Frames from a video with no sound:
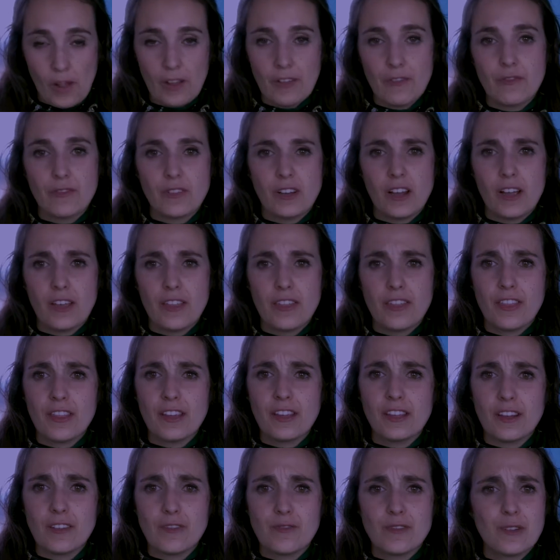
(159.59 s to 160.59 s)
I think I've
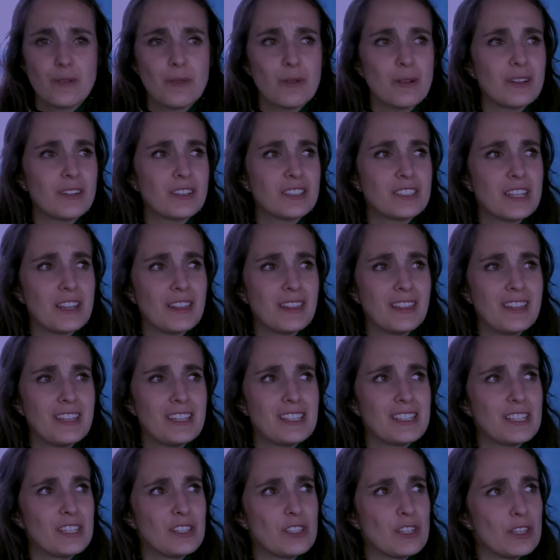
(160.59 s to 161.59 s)
never said this in
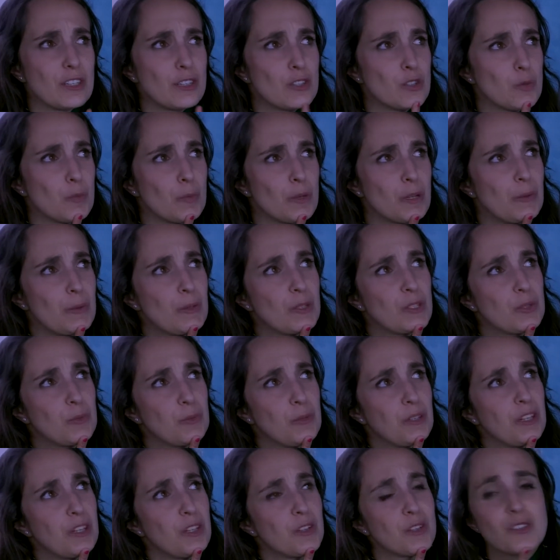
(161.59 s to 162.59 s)
the two previous
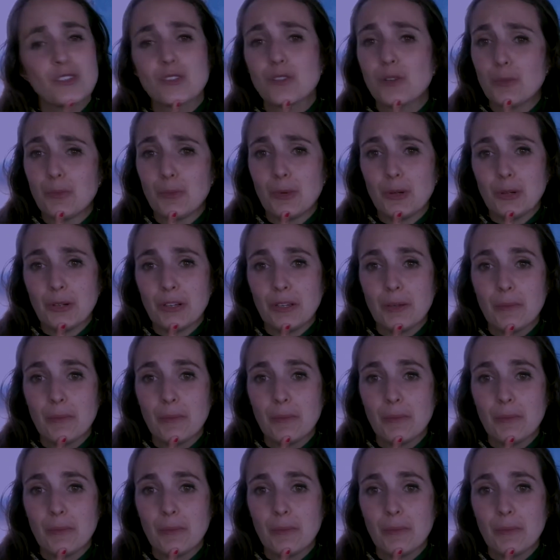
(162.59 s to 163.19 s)
videos. Oh boy.